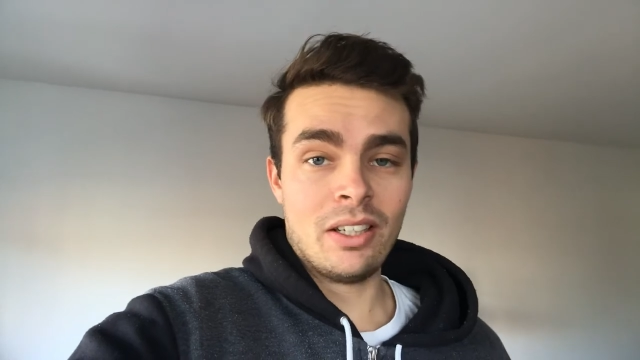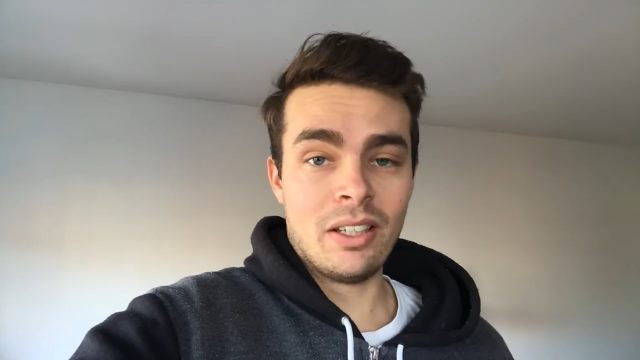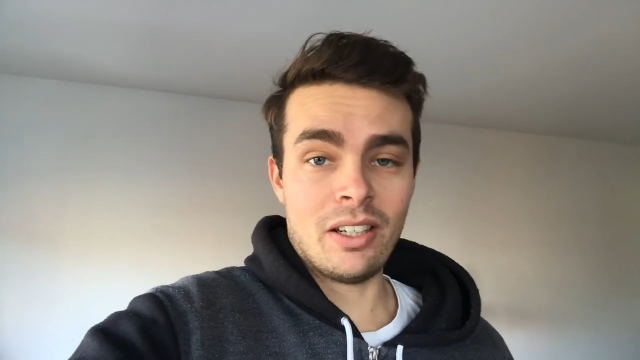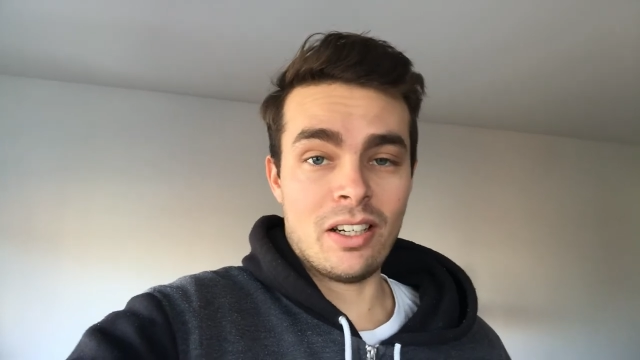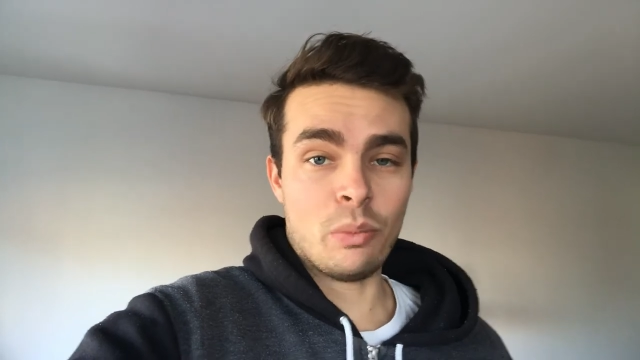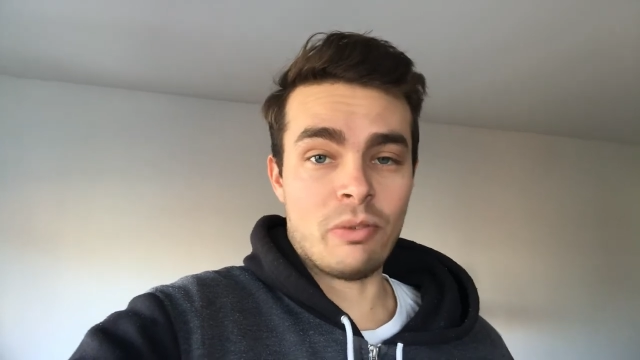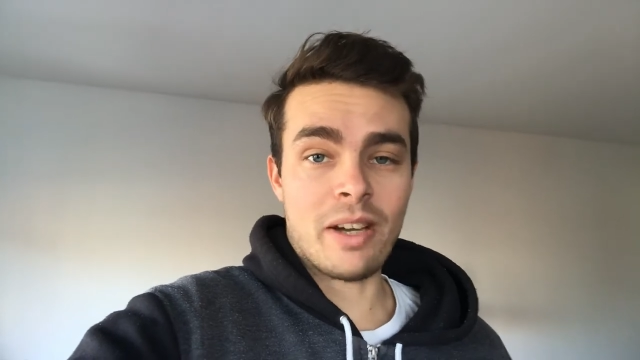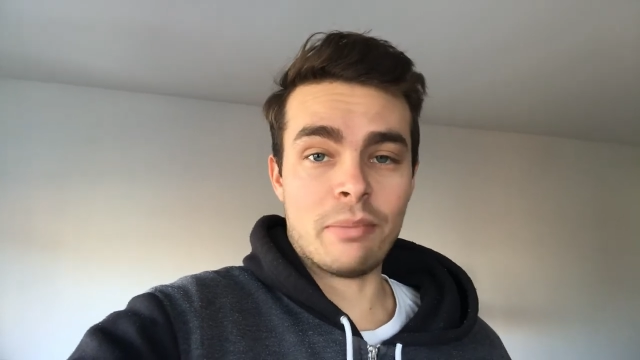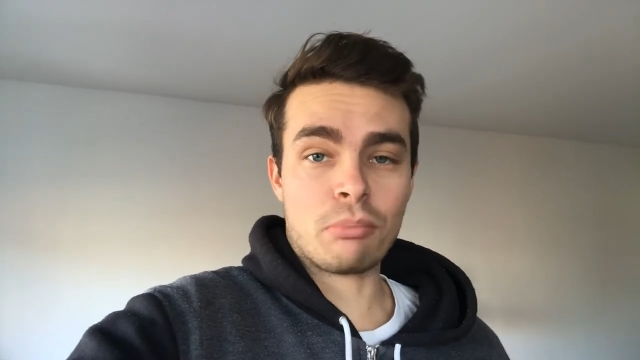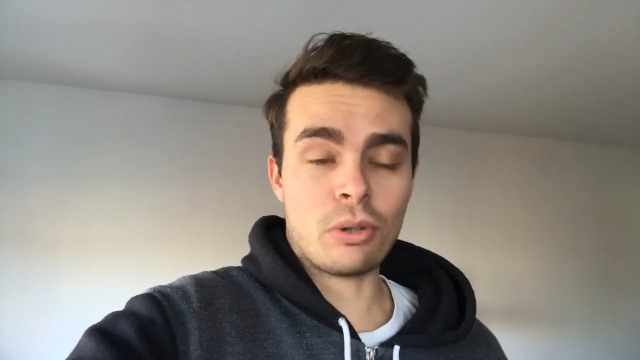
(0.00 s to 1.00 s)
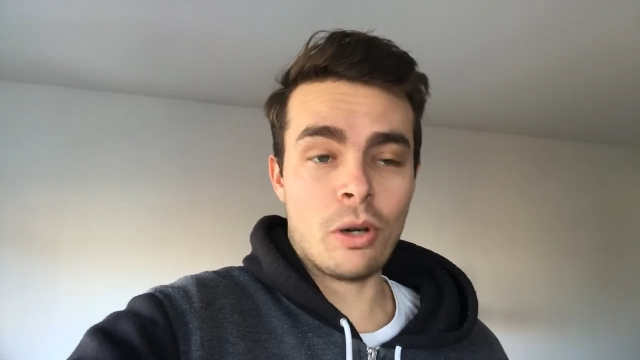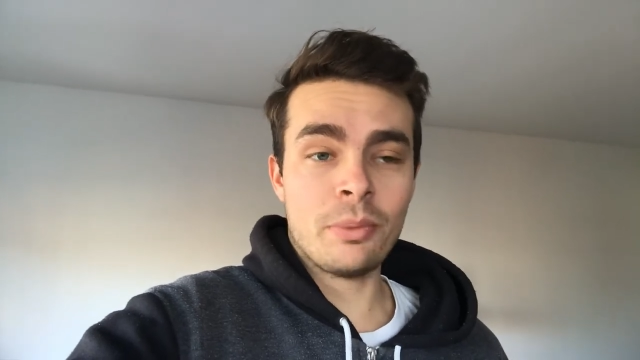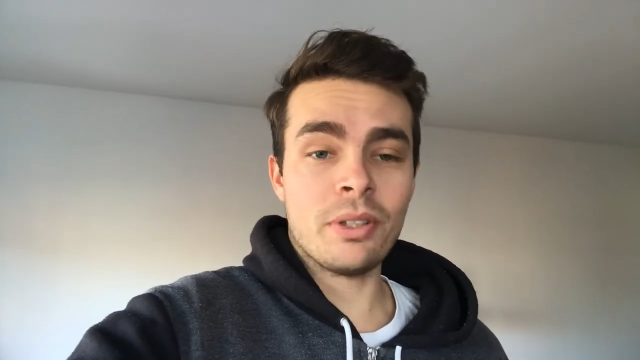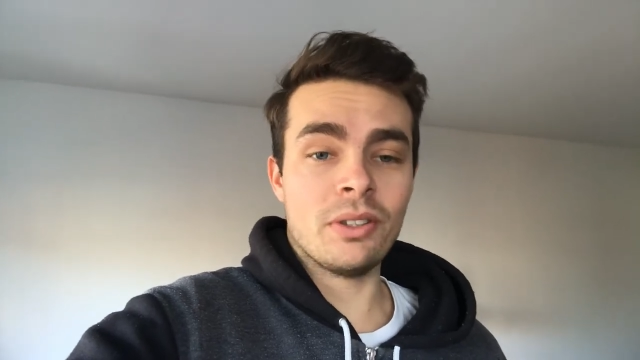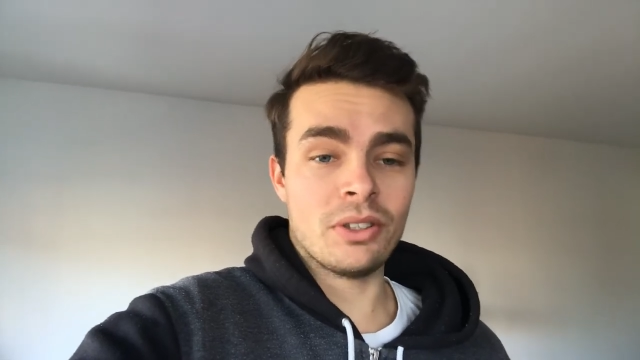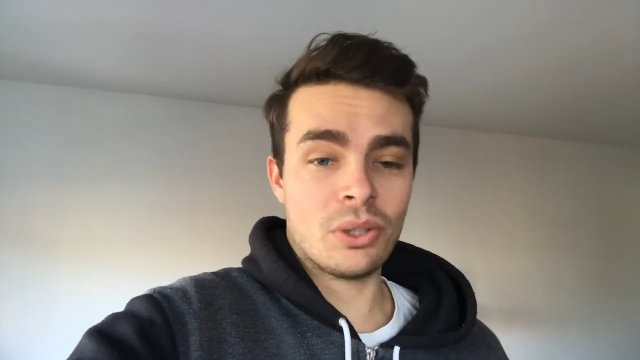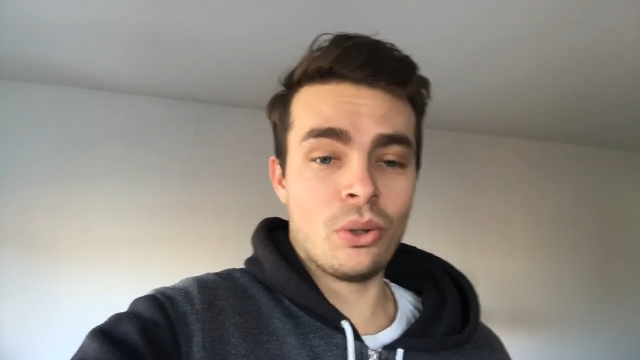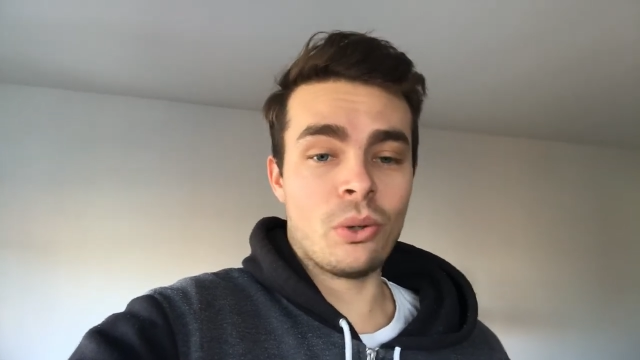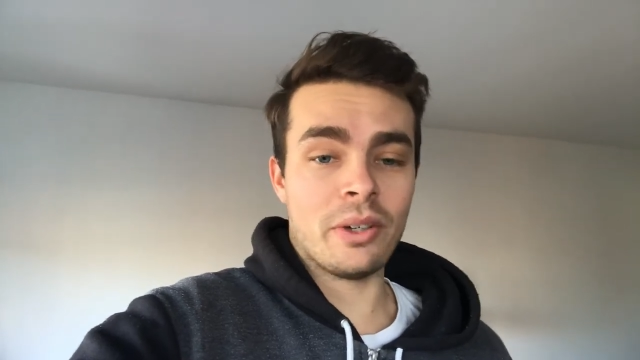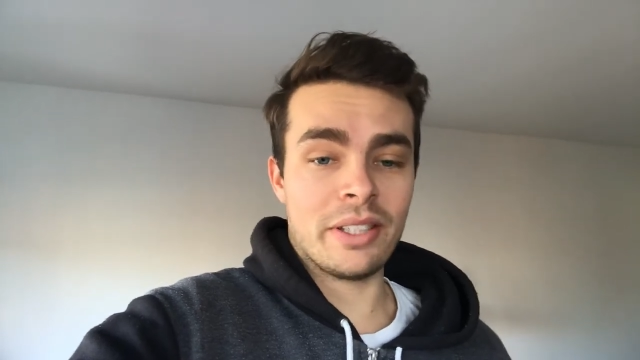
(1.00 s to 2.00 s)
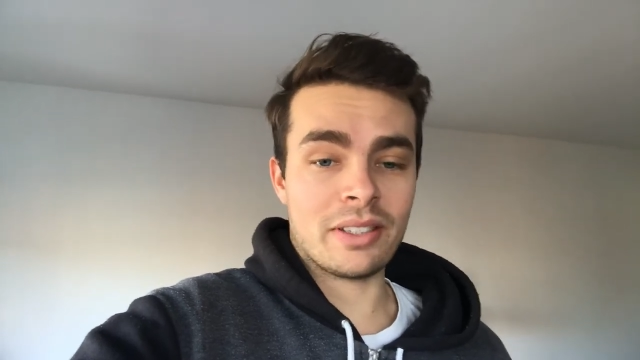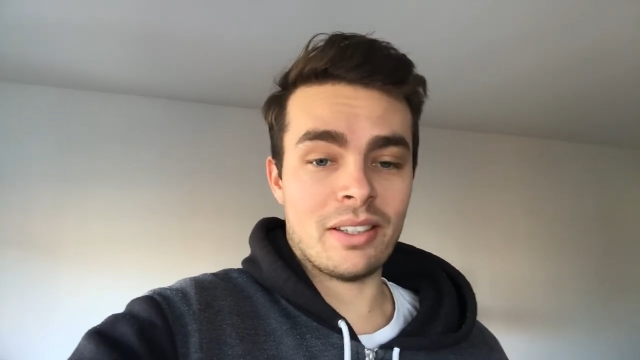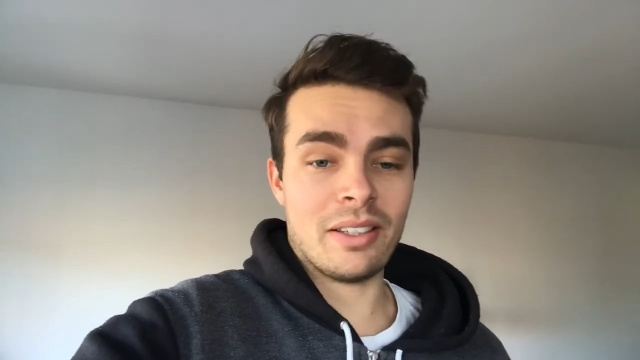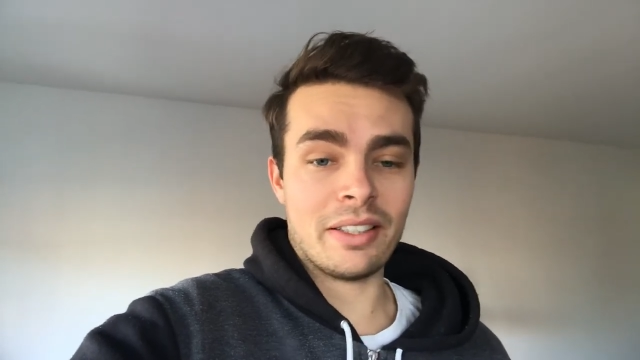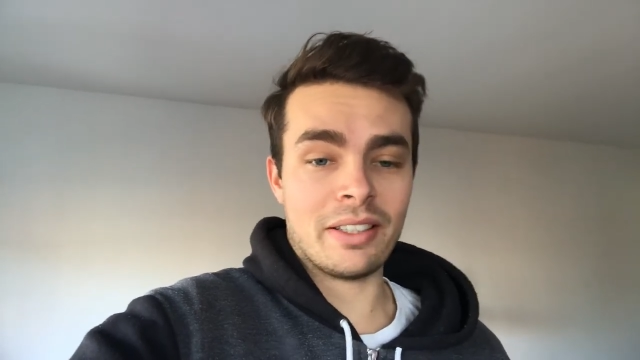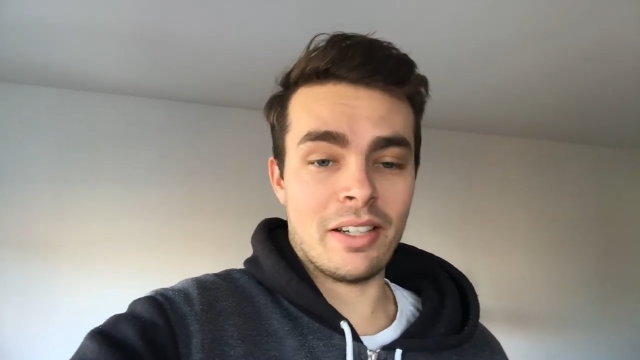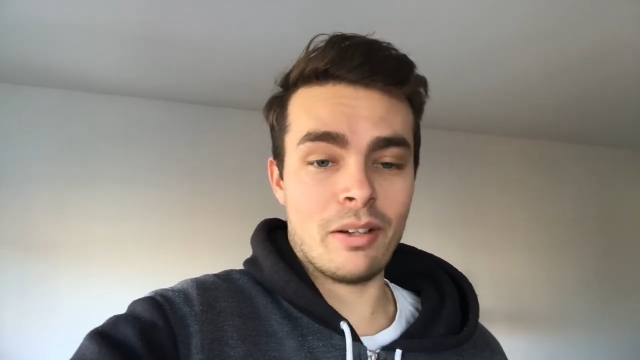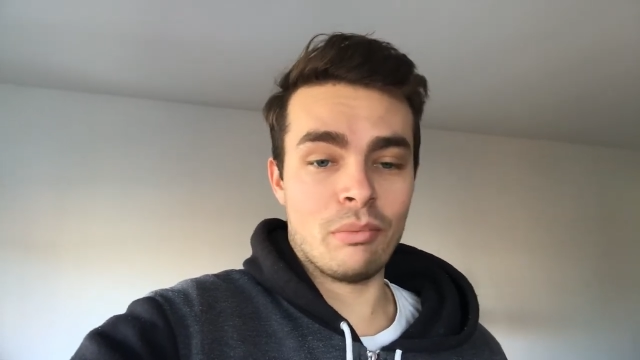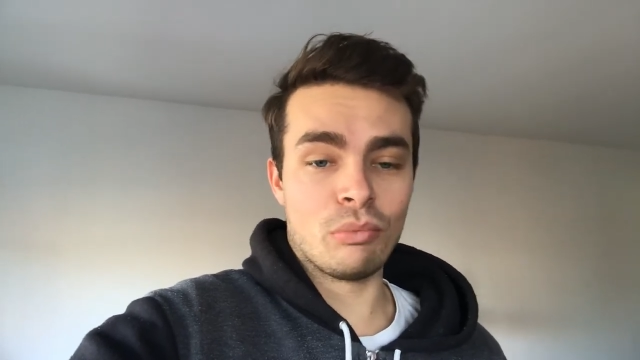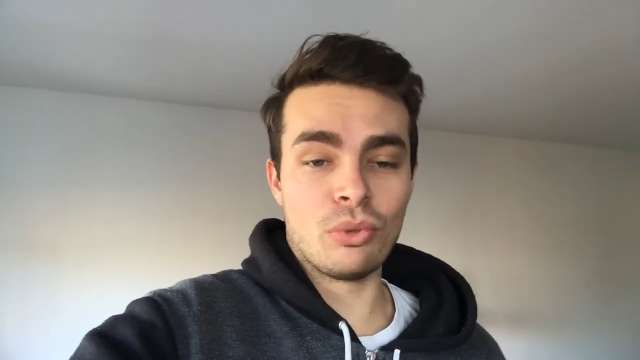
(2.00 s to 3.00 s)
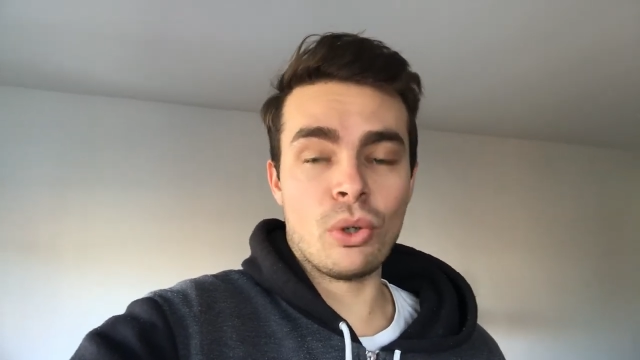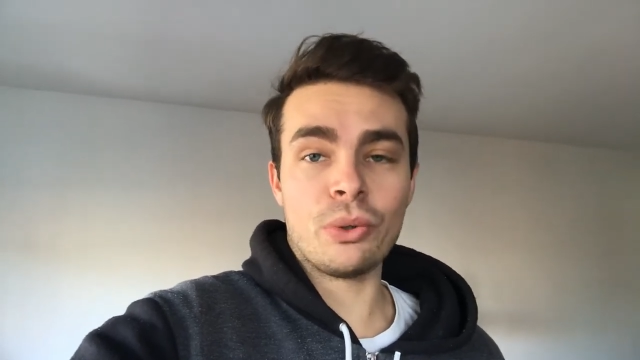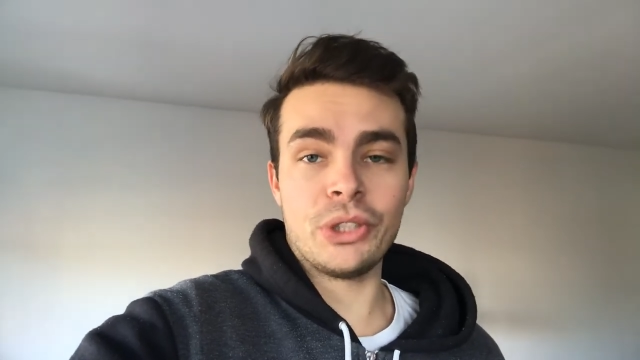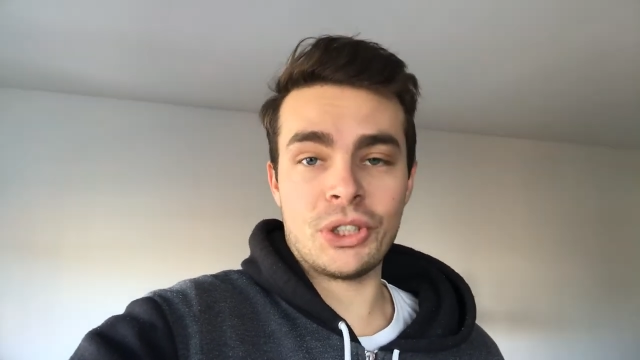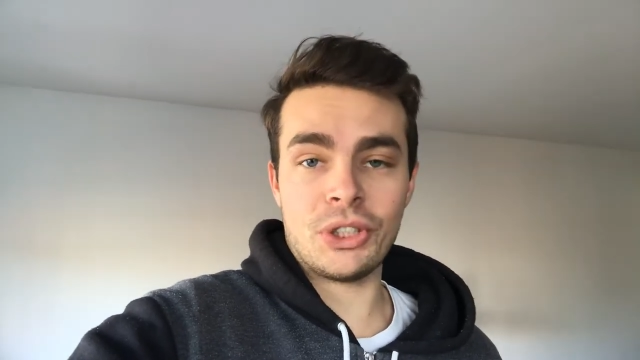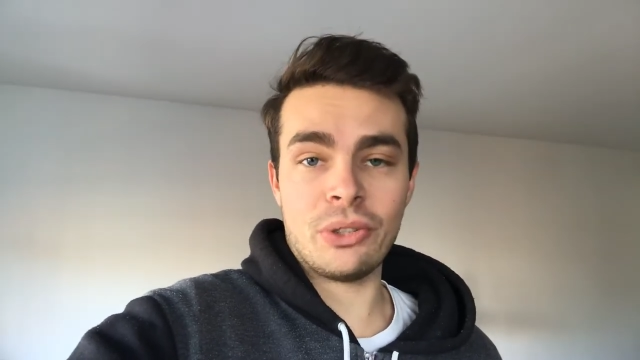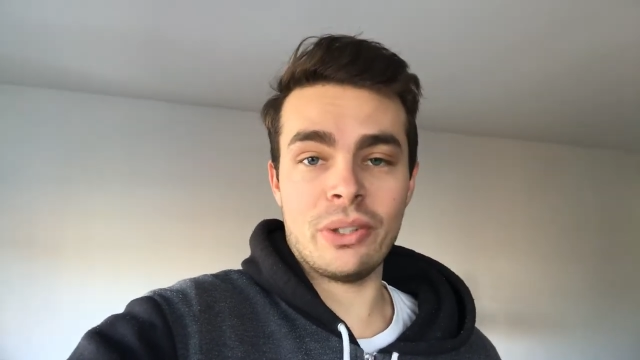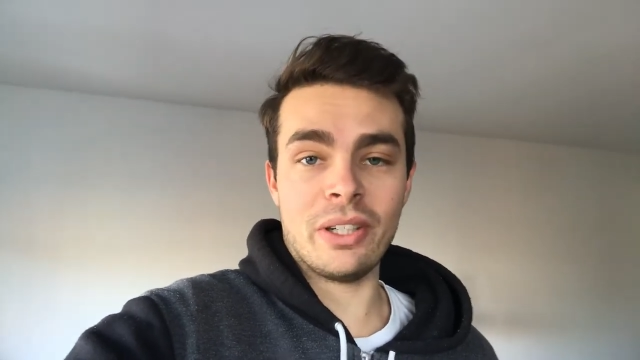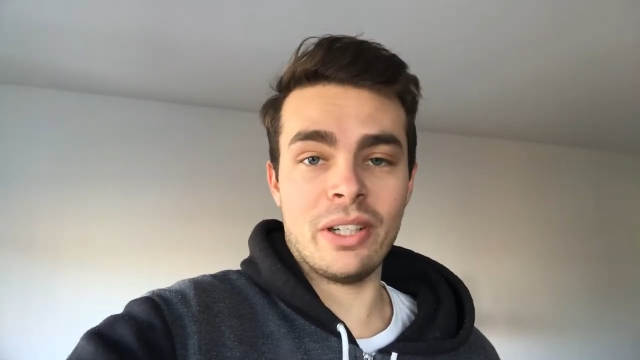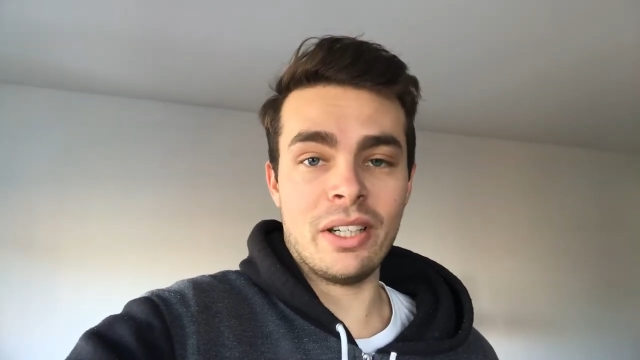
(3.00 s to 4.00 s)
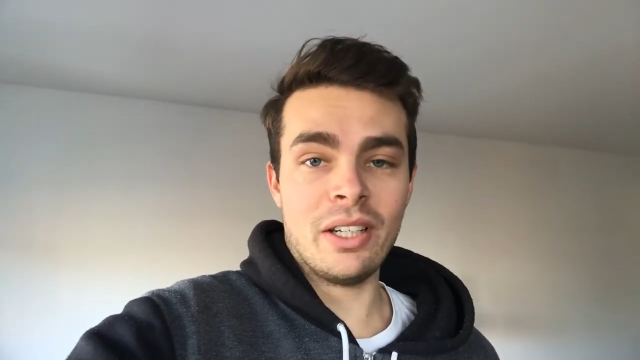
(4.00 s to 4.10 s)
We've had prominent Tories like Rory Stewart